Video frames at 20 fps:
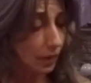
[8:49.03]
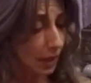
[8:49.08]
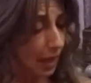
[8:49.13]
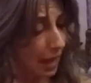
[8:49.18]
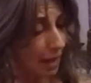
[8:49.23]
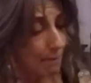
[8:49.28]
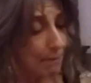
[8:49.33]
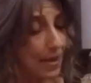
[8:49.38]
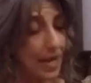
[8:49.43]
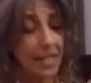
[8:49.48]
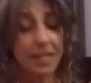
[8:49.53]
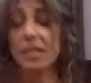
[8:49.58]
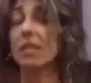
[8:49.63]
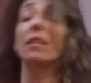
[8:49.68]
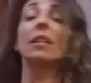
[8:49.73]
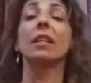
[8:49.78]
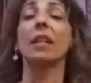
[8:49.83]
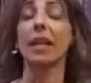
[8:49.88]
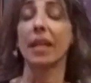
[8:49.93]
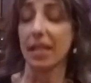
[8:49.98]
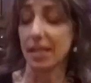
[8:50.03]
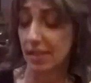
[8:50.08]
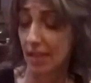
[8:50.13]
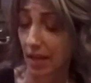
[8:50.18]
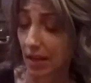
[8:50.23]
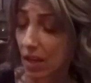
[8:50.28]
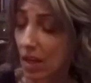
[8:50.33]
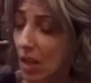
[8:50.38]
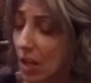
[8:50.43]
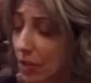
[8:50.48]
And basically, like I
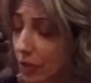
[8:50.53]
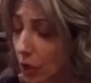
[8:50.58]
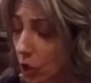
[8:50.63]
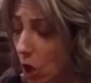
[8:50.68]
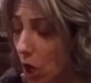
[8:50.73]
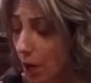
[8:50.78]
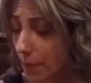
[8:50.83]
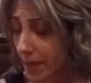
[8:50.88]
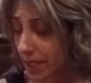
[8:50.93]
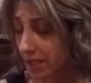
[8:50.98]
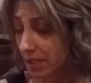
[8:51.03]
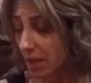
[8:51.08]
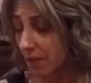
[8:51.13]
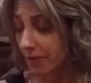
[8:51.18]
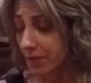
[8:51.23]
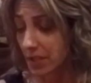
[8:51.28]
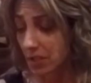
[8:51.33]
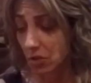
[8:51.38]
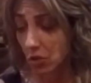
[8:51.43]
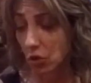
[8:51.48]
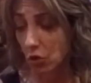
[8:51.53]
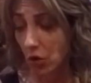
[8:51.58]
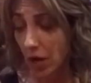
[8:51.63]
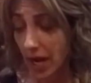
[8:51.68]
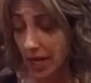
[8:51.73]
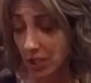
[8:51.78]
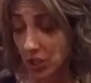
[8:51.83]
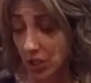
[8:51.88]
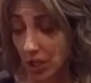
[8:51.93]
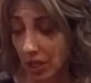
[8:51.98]
said, the karmic stuff is still
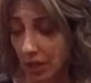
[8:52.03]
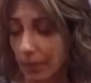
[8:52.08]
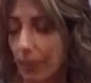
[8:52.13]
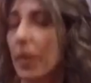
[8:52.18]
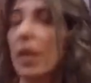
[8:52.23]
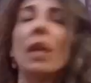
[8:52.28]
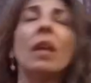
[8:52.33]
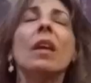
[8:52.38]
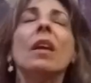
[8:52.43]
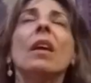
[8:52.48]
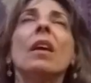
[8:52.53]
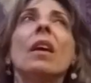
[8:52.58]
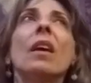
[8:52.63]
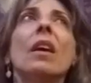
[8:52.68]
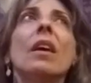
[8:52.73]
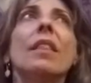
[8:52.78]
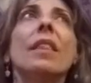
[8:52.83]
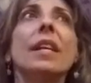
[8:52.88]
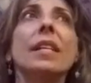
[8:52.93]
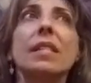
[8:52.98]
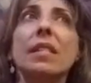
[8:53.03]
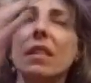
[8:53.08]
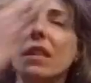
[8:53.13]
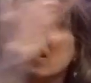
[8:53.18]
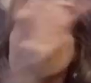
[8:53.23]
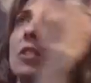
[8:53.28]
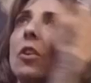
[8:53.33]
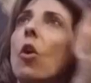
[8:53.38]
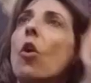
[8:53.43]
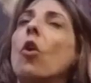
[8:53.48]
crashing.
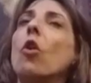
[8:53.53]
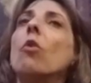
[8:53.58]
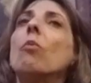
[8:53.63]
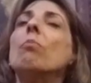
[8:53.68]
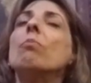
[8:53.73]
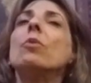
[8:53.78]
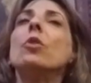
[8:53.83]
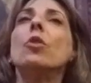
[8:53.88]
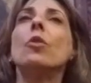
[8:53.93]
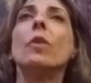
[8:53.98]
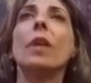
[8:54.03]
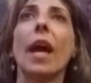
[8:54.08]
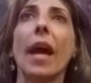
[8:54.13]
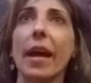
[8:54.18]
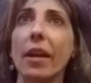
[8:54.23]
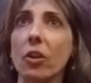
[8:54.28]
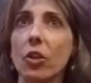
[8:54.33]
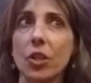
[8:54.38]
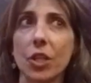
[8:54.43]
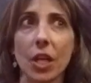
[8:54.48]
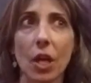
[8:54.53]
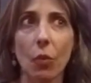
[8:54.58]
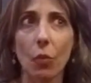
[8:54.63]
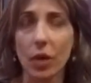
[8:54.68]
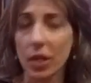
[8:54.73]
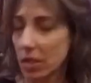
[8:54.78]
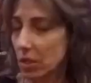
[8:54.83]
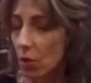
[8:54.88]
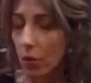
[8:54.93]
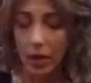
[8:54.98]
This whole moon energy and
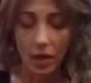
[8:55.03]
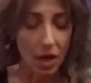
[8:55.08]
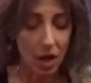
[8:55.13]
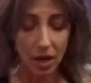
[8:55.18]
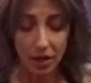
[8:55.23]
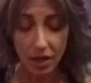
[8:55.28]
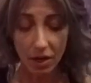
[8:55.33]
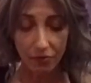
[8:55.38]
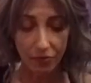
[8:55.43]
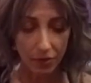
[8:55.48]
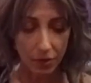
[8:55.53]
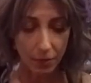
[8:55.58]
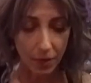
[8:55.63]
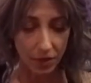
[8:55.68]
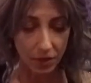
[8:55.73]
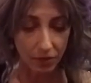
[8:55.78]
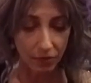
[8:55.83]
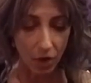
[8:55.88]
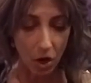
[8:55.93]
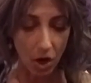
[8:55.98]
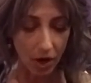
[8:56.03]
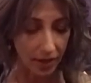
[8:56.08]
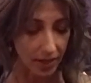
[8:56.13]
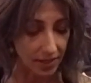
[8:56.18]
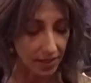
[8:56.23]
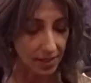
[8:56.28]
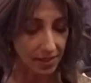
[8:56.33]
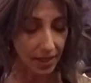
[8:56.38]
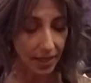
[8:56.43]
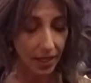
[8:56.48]
what is going on now for the month of
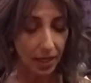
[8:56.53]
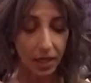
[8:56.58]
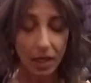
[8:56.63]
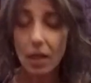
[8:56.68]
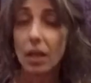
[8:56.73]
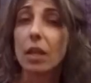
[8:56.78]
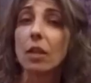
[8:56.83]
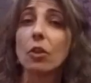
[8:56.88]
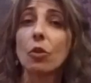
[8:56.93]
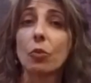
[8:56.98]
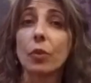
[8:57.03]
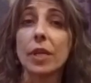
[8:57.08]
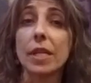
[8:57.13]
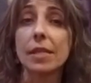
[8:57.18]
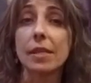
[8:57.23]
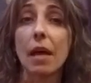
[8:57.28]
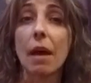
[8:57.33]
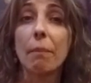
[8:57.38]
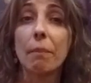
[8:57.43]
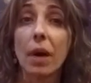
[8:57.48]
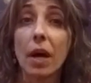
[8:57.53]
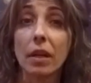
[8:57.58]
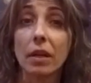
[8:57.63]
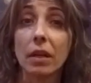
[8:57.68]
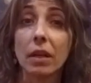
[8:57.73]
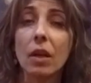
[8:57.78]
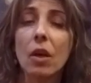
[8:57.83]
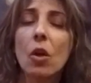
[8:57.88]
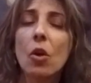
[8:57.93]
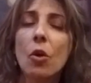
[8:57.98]
August is like hitting the reset
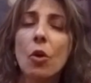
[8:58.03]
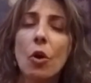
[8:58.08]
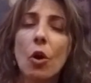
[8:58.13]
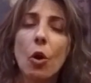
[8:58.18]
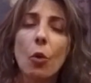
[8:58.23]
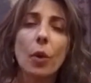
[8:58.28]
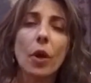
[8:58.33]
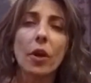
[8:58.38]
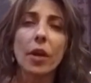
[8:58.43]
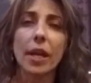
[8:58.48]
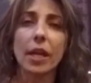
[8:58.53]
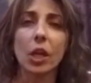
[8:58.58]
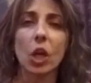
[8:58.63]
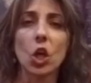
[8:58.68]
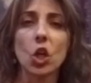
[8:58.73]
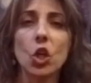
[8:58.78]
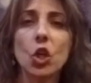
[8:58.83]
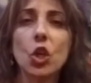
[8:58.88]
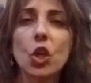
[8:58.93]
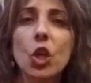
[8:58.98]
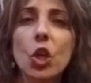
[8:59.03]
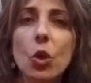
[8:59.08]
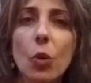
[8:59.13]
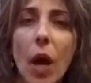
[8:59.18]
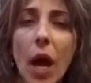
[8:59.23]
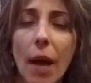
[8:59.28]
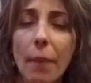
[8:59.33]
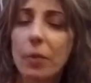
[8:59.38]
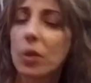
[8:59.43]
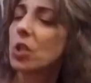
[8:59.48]
button. We are getting a new
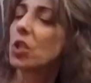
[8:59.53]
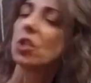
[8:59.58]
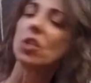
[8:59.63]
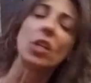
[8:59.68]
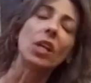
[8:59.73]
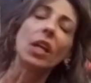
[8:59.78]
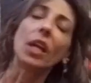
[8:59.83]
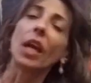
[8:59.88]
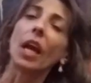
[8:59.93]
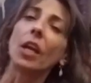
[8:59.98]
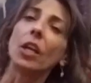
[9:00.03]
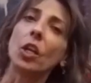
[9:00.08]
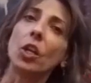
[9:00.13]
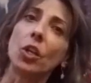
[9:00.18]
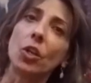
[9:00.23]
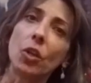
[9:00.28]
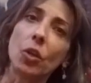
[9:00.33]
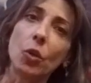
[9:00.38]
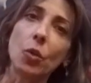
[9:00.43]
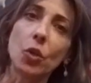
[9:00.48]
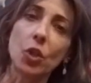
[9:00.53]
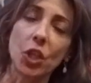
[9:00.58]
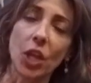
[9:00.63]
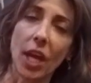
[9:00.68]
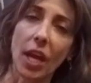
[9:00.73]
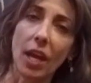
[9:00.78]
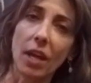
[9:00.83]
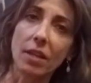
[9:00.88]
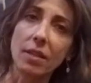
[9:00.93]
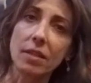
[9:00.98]
opportunity and a new
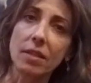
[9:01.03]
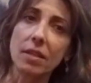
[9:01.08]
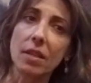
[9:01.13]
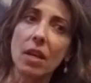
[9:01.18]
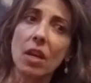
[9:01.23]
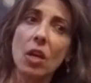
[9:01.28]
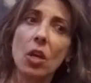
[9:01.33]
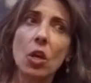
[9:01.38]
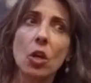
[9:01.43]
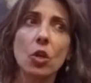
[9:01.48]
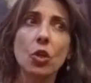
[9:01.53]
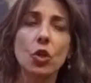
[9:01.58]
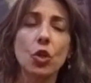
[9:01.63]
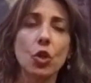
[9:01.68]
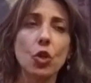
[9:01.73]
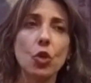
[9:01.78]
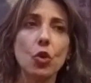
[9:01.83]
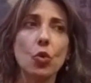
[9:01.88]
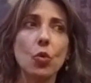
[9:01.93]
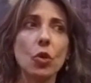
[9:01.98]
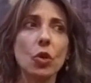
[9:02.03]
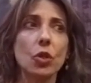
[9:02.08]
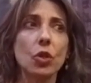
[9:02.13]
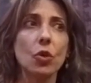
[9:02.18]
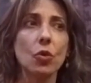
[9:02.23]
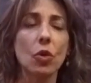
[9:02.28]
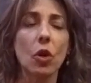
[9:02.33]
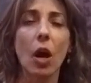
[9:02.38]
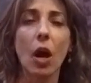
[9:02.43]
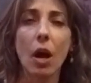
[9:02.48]
chance to
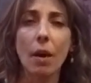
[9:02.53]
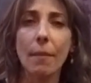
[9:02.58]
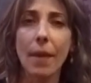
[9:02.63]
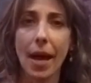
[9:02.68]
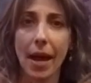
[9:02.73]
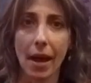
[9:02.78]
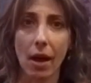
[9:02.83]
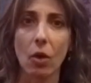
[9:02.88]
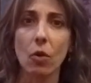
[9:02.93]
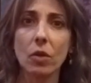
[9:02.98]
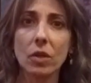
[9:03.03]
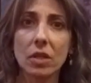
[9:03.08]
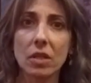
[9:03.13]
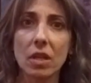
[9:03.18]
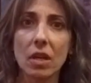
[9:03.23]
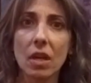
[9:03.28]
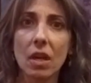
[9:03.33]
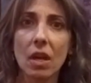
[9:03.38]
come out